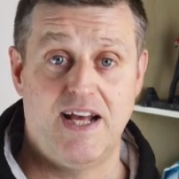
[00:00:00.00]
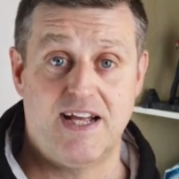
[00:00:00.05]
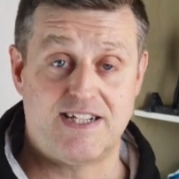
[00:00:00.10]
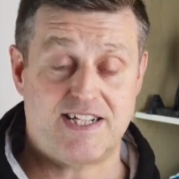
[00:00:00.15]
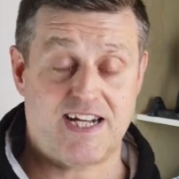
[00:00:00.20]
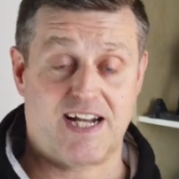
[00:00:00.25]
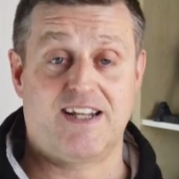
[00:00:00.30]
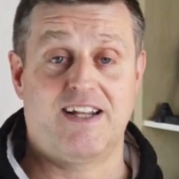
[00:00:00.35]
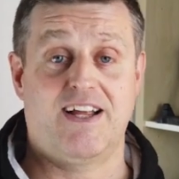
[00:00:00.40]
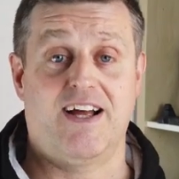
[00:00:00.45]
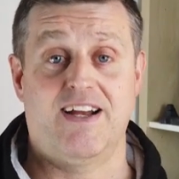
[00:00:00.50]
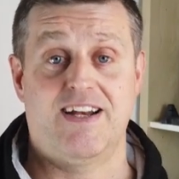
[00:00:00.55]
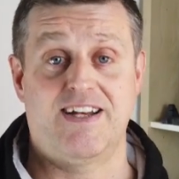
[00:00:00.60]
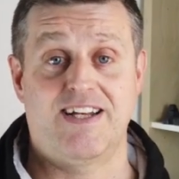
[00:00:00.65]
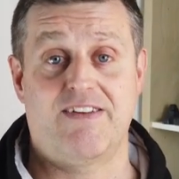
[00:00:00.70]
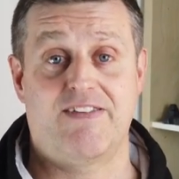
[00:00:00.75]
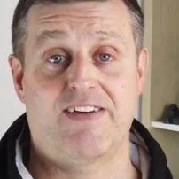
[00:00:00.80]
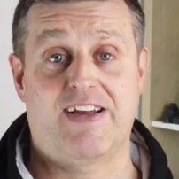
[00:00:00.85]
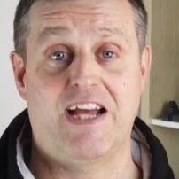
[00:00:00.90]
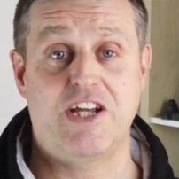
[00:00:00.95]
satellite
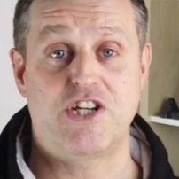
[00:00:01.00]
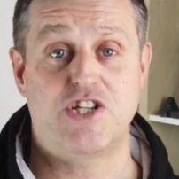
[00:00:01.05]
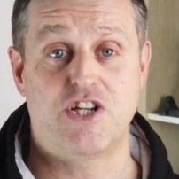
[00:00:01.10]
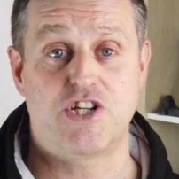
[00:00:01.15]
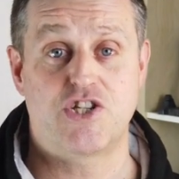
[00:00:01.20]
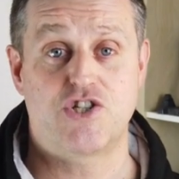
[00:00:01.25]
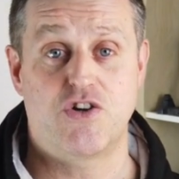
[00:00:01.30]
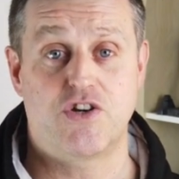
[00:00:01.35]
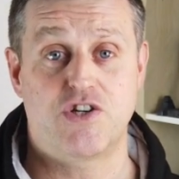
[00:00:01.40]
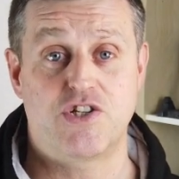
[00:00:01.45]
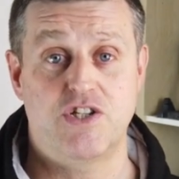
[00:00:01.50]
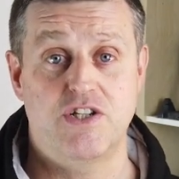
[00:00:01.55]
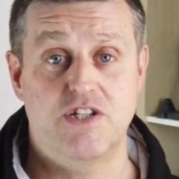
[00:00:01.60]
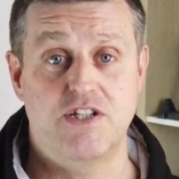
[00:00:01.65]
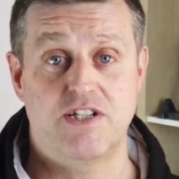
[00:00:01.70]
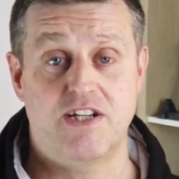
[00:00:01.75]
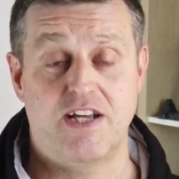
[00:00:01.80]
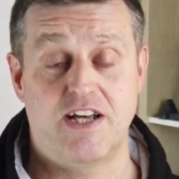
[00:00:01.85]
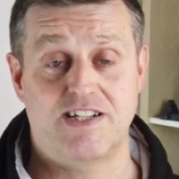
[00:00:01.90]
navigation instructions